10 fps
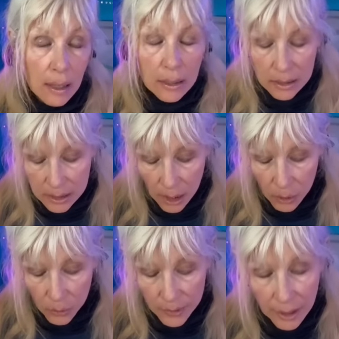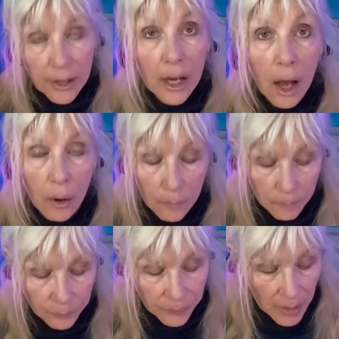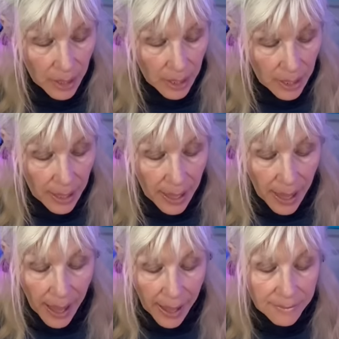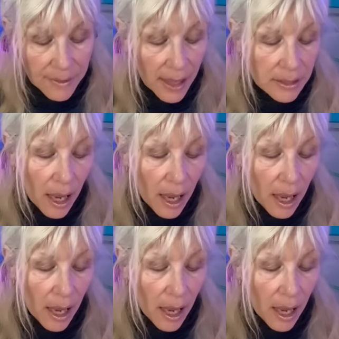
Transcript: So there you go. And then